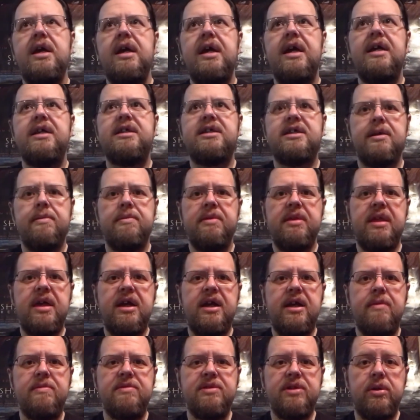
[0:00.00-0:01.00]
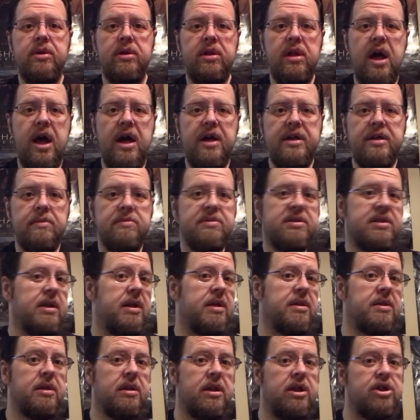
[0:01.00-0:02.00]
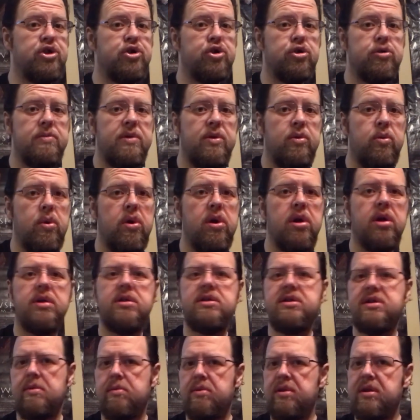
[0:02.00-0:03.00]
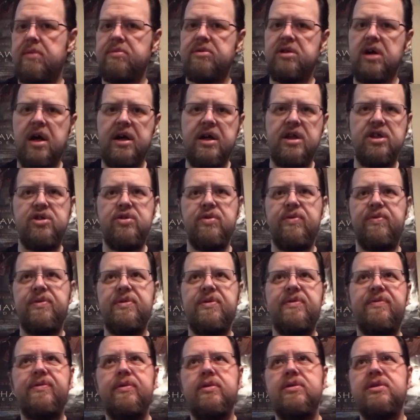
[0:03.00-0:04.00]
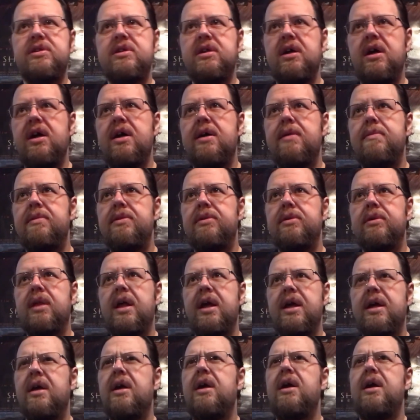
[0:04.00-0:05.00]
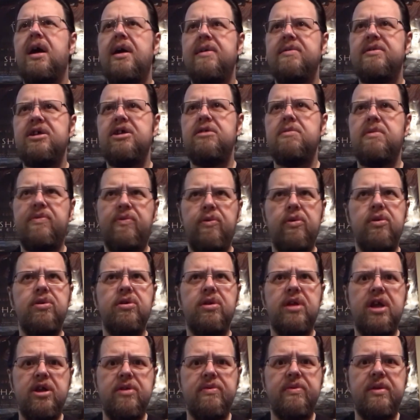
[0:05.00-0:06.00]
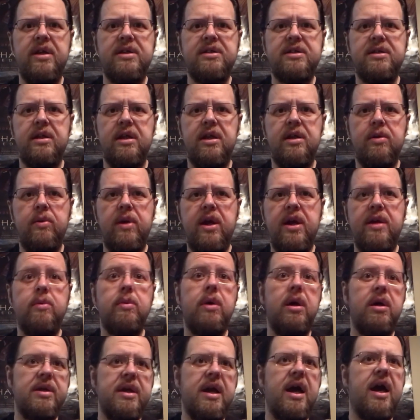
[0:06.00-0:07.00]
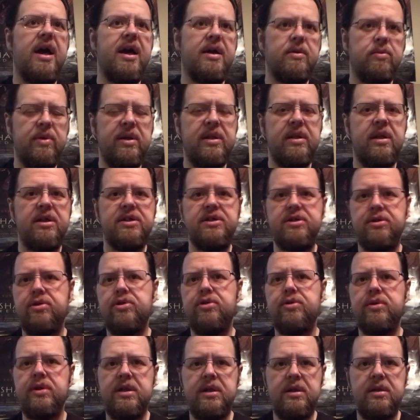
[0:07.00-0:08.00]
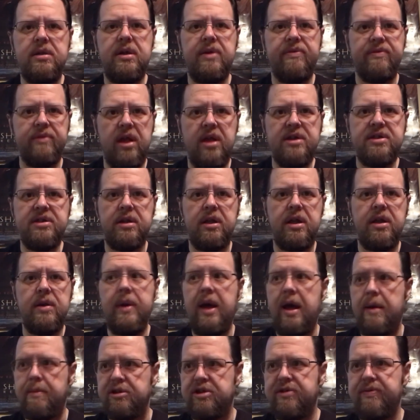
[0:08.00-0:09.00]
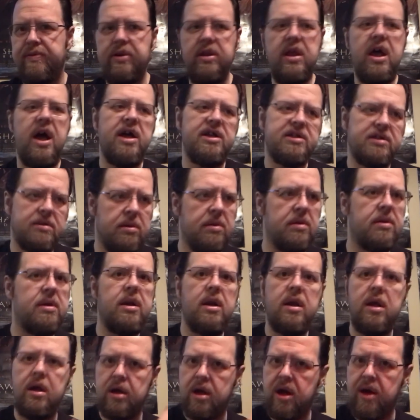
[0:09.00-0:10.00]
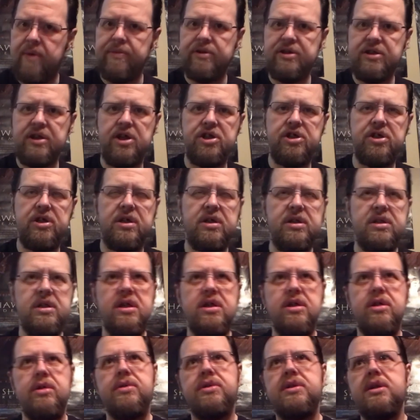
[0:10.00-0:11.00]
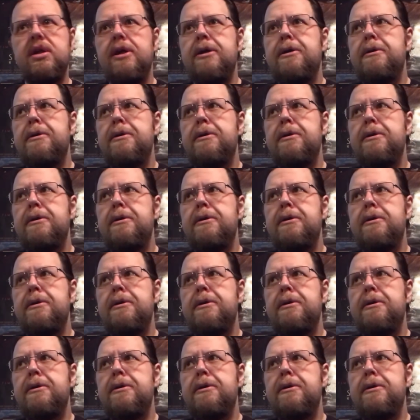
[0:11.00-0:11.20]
It's something that comes out a lot. I'm sitting in the lunchroom at work, someone I'm talking to for the first time, and they're like, I've seen you before. You look like you've lost a lot of weight. Well, yeah, I had weight loss surgery, and I've lost a lot of weight. How much have you lost? Da, da, da, da. Conversation continues.